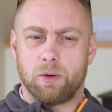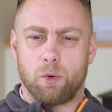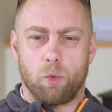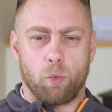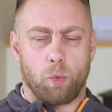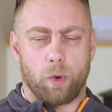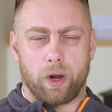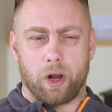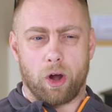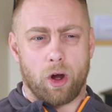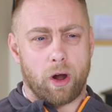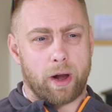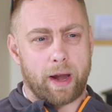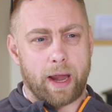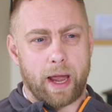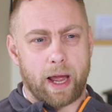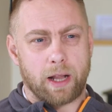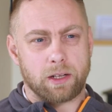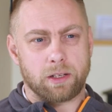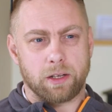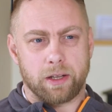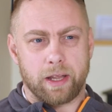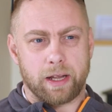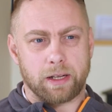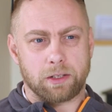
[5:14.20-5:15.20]
We got a
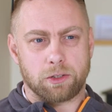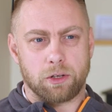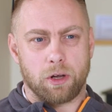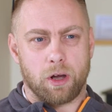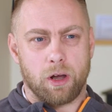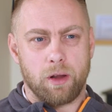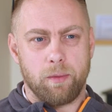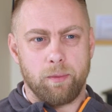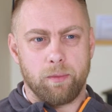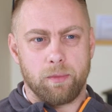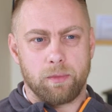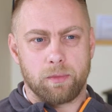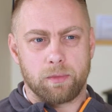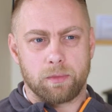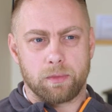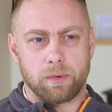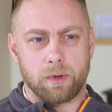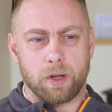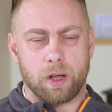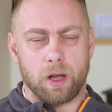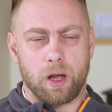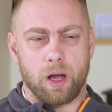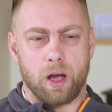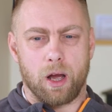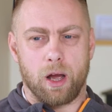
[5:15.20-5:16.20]
cat at that time,
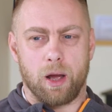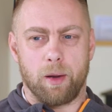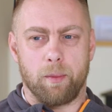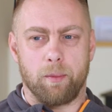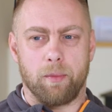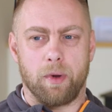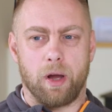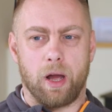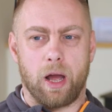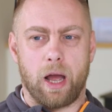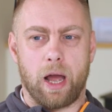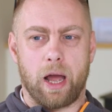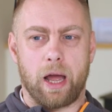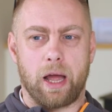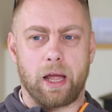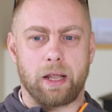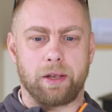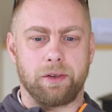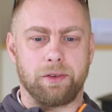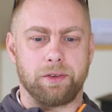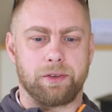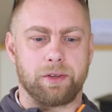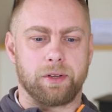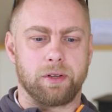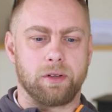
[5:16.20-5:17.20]

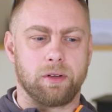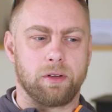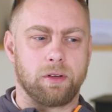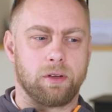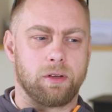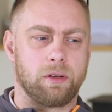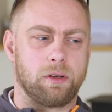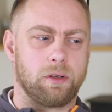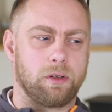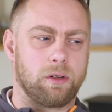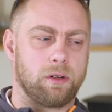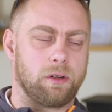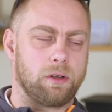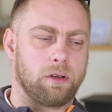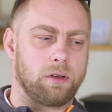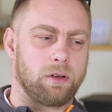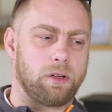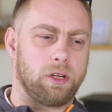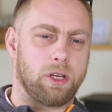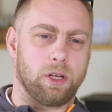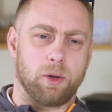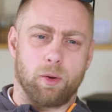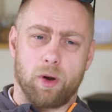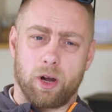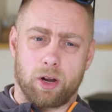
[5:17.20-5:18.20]
and
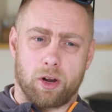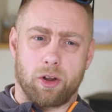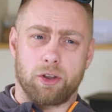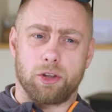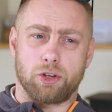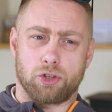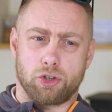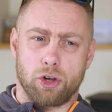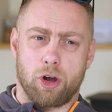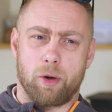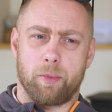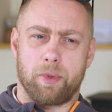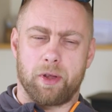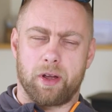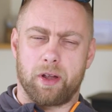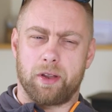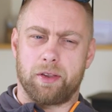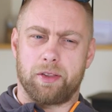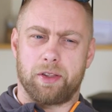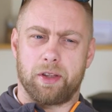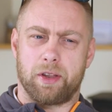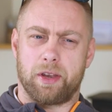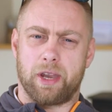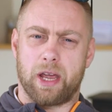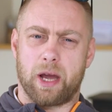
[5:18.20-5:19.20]
you know, I got the job
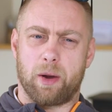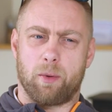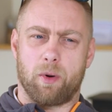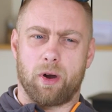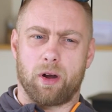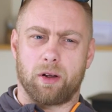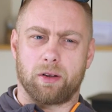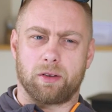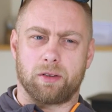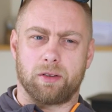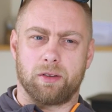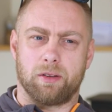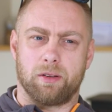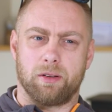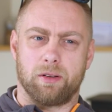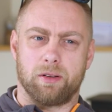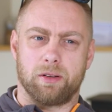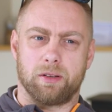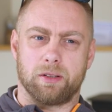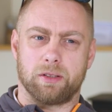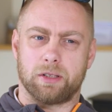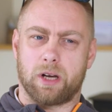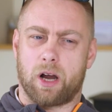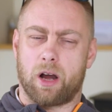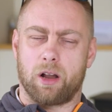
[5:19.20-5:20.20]
that now
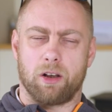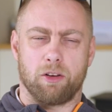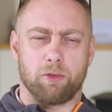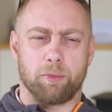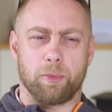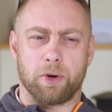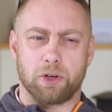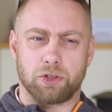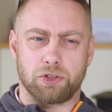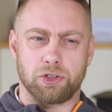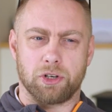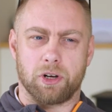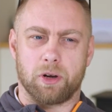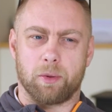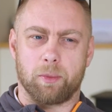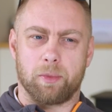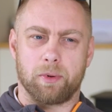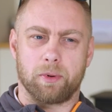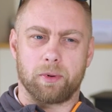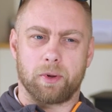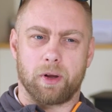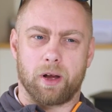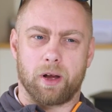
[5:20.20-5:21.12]
I love my job.